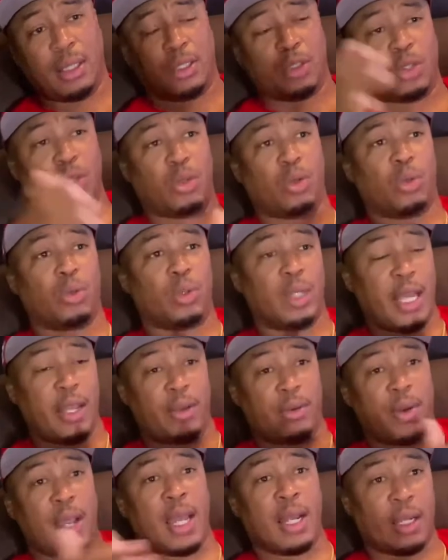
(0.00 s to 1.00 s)
So they
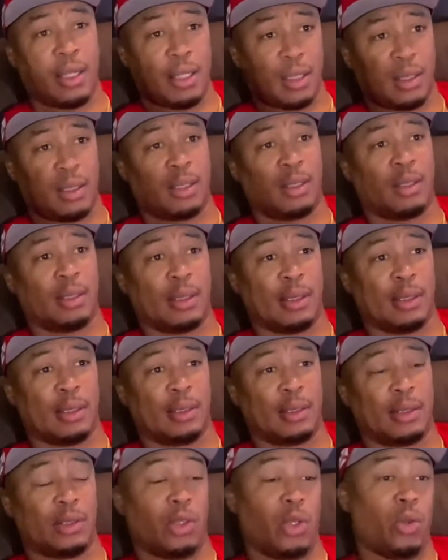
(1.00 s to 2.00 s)
granted it.
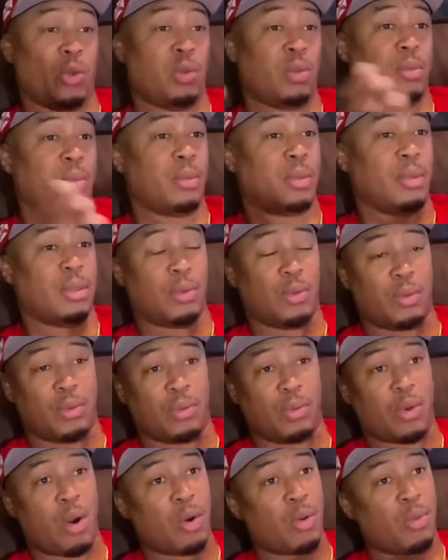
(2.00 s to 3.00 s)
So
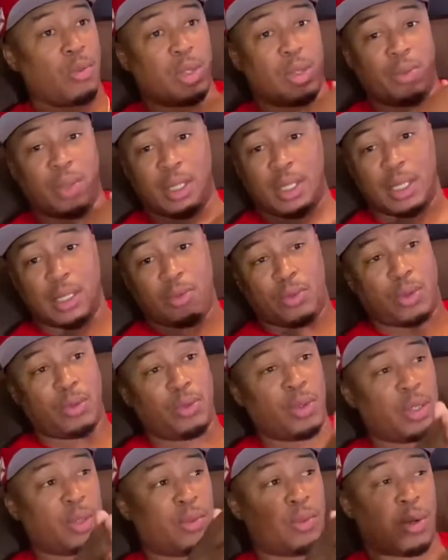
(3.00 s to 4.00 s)
we went
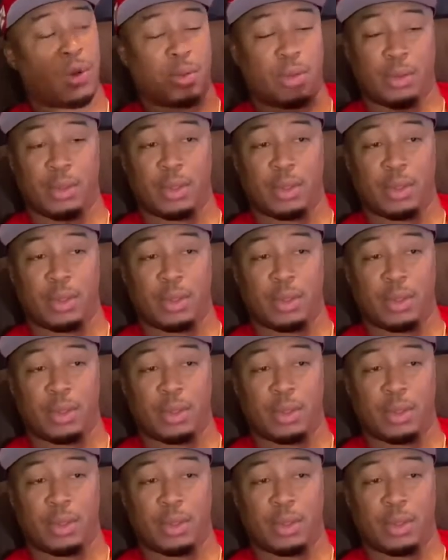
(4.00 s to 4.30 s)
to work.